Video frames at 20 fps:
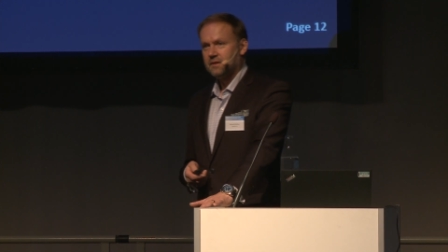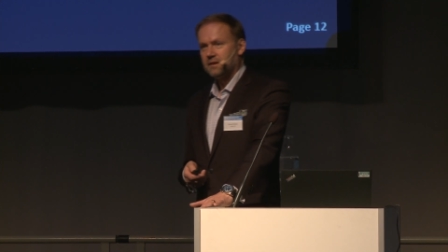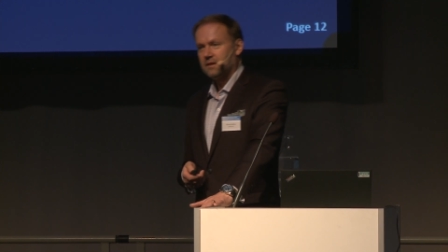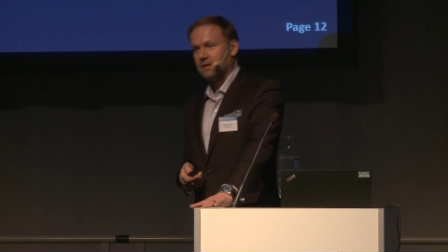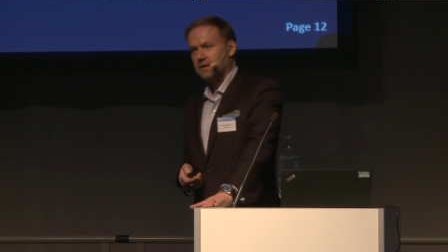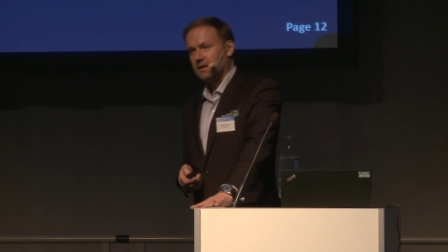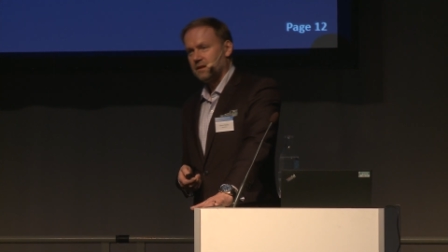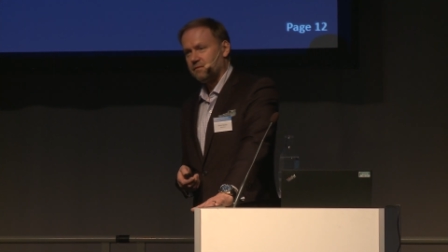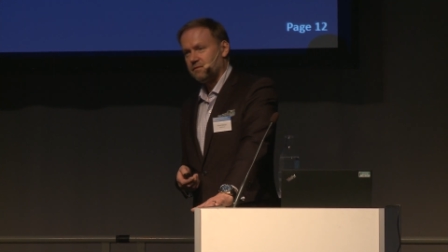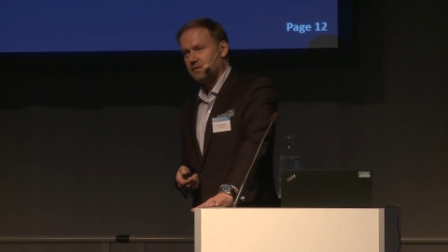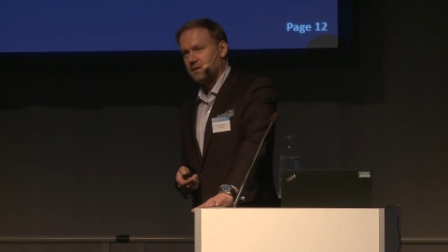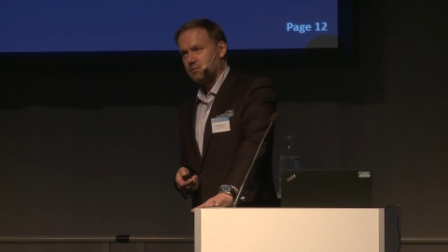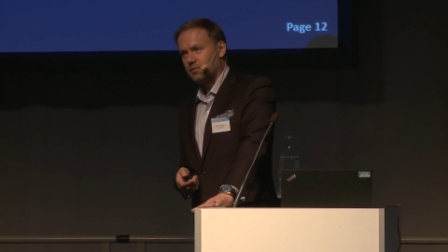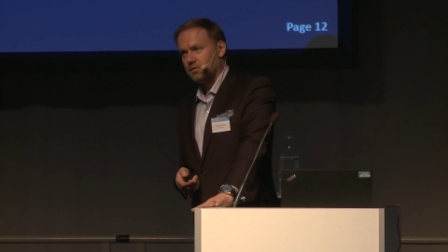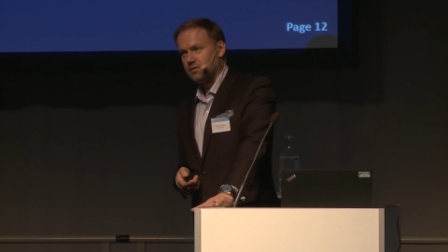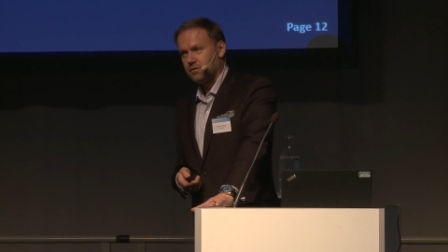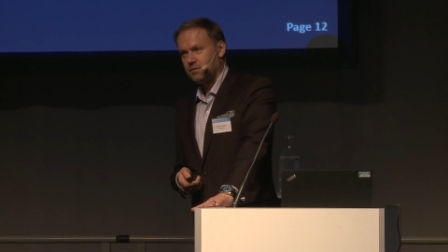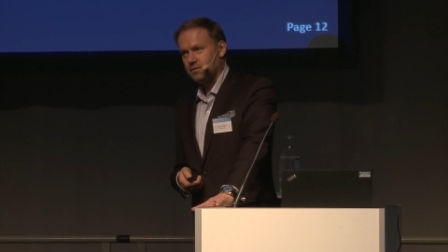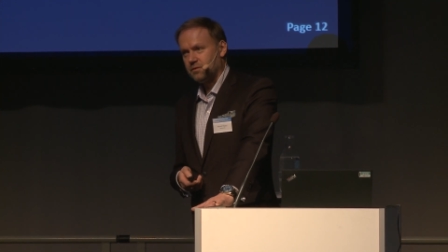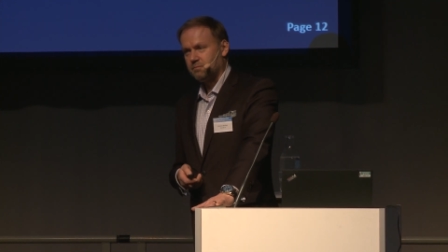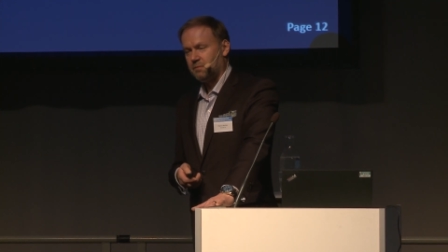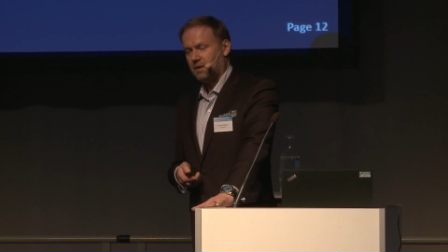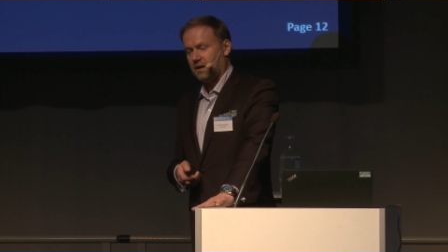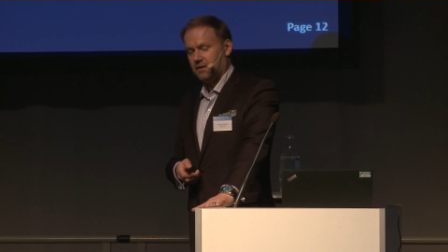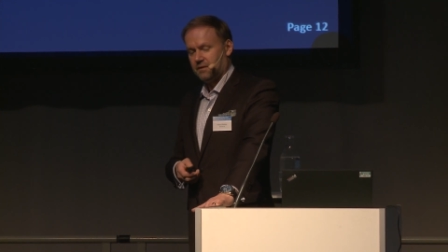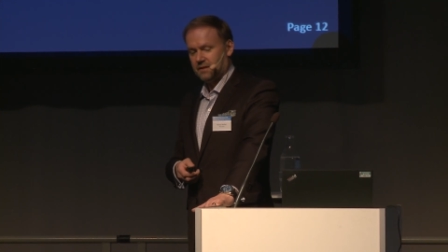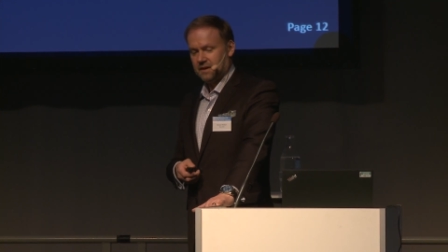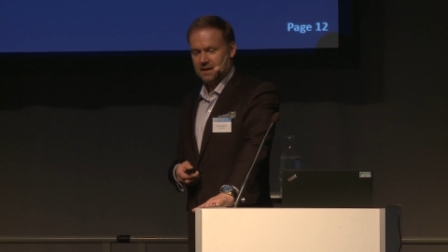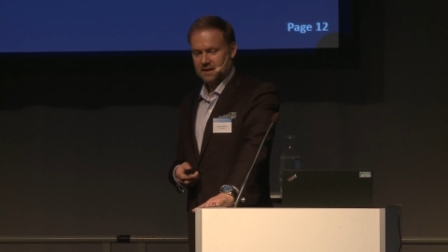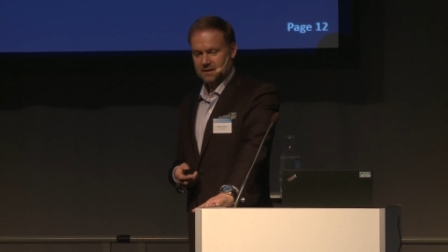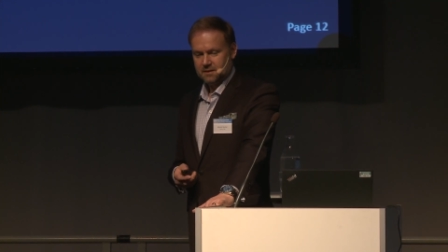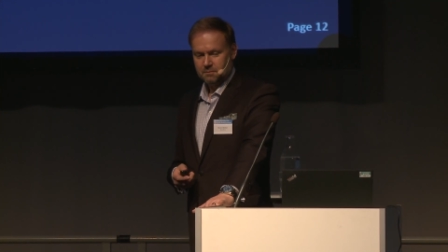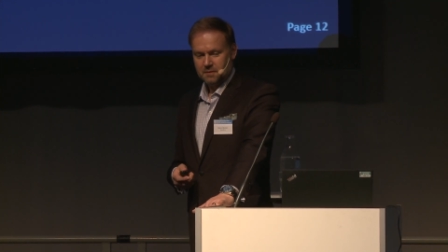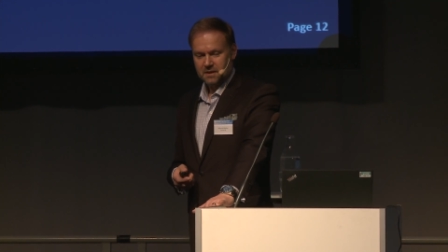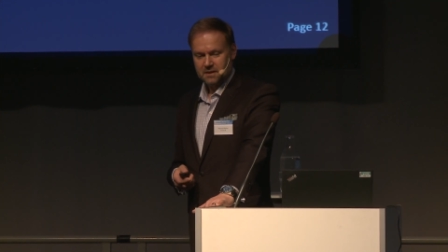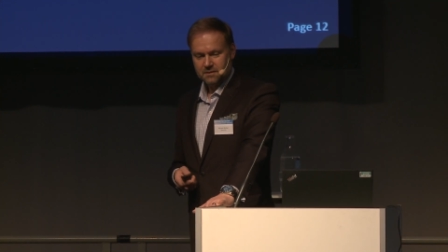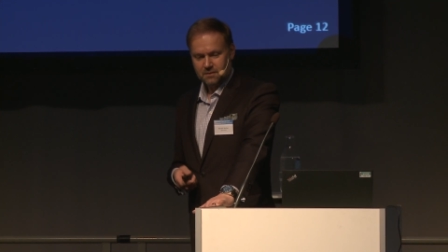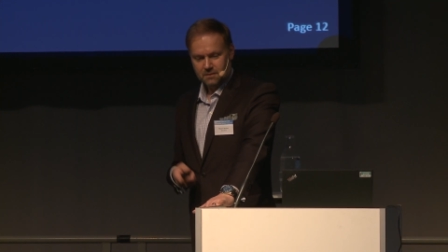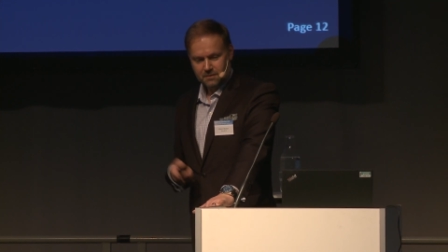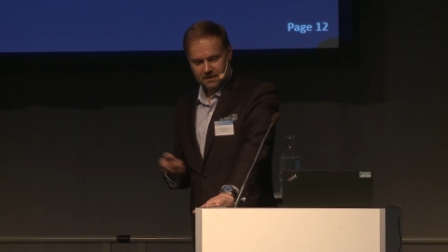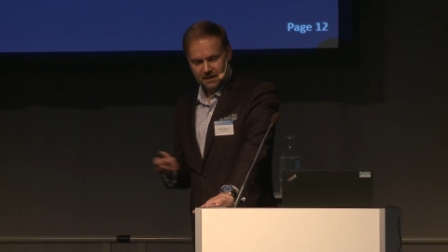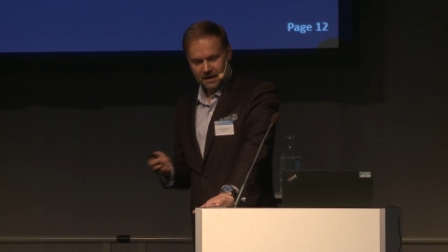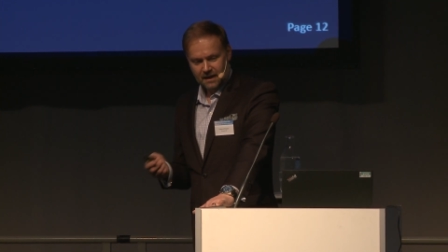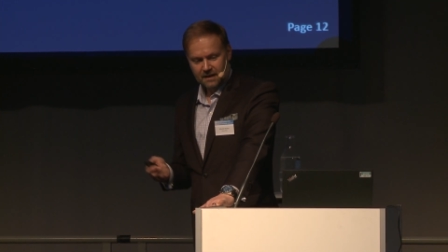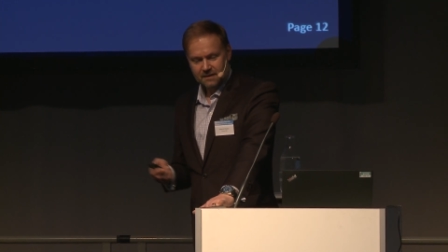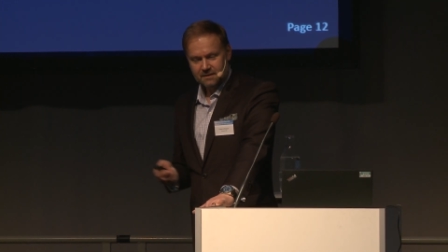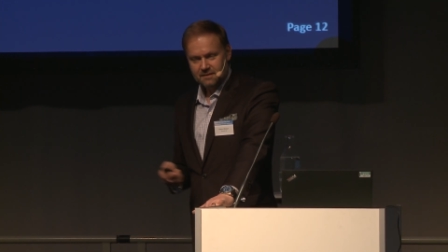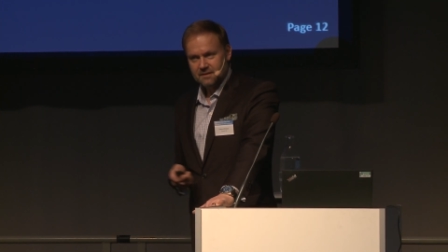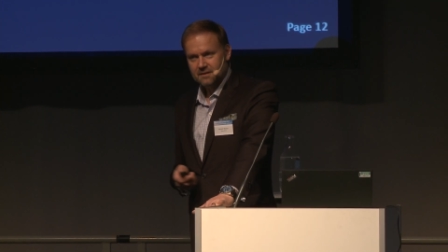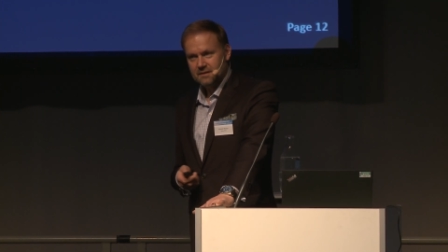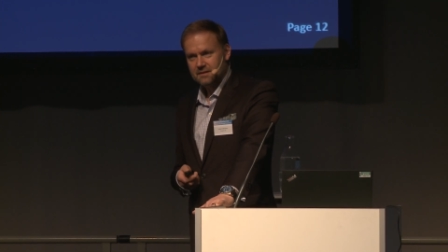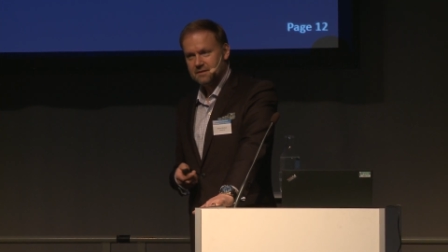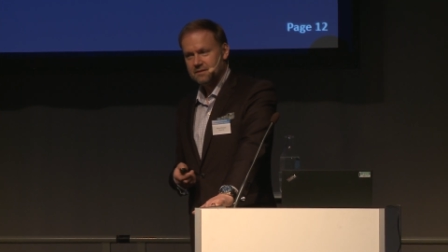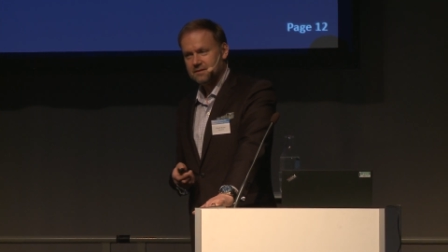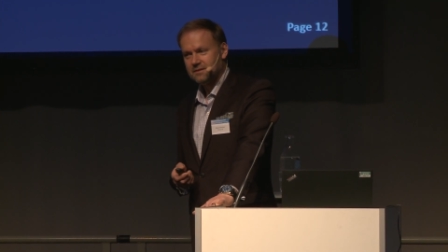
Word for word: and, and we produce biogas based on that,